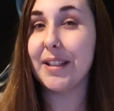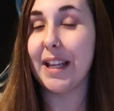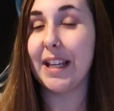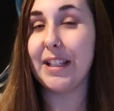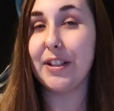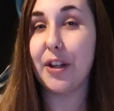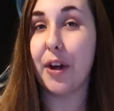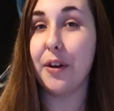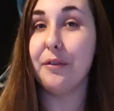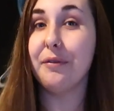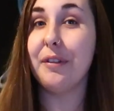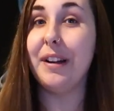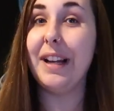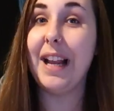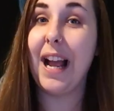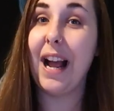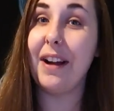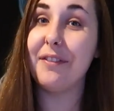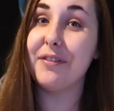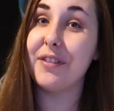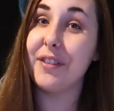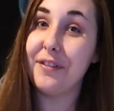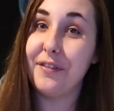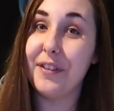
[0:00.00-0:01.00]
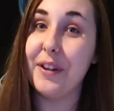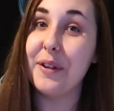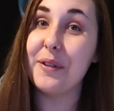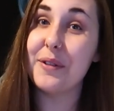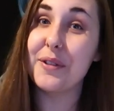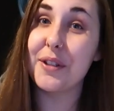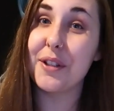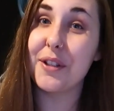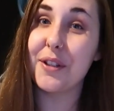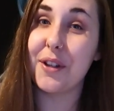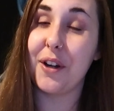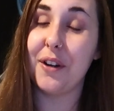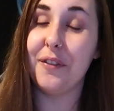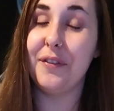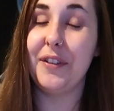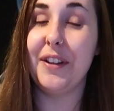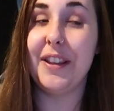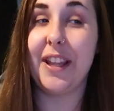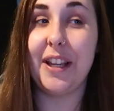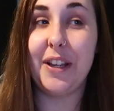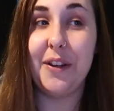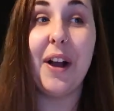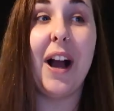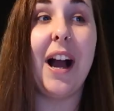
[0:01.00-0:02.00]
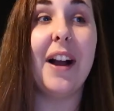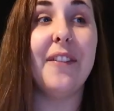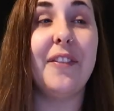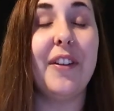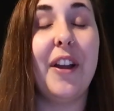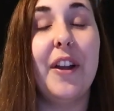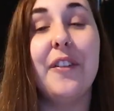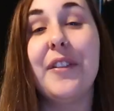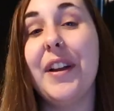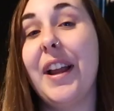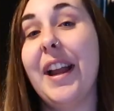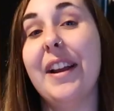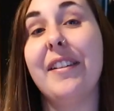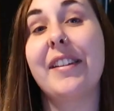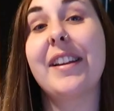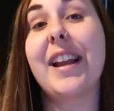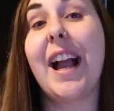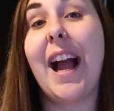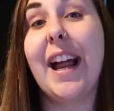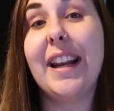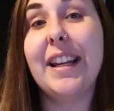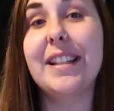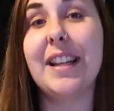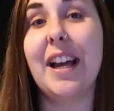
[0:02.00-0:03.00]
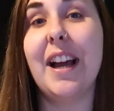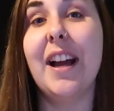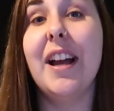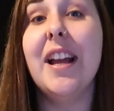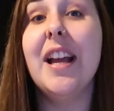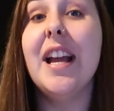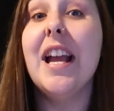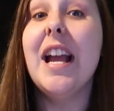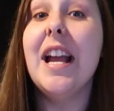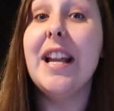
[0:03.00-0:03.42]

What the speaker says: They don't really have the filtered coffee that you have over here in Canada.